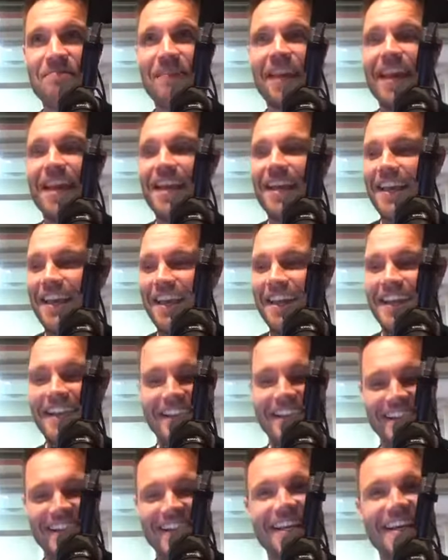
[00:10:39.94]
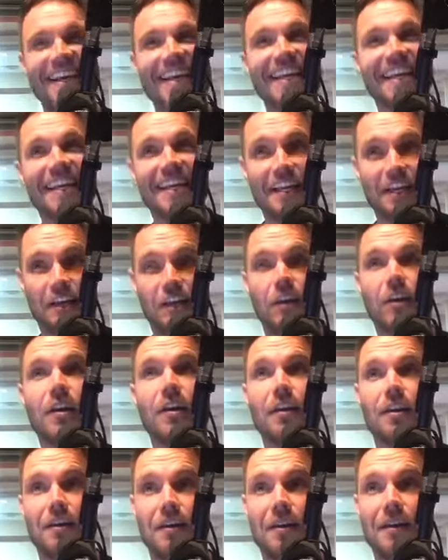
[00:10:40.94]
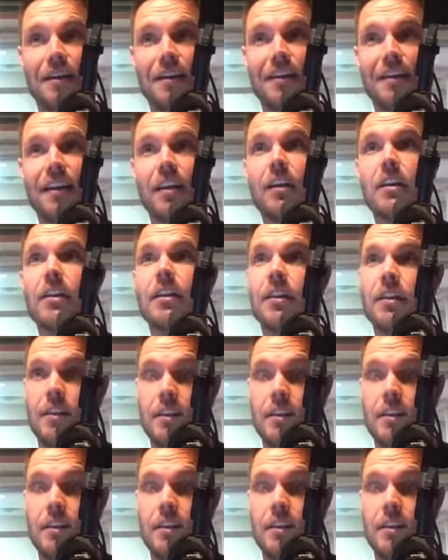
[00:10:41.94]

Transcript: He played like he was just to get the kids out there.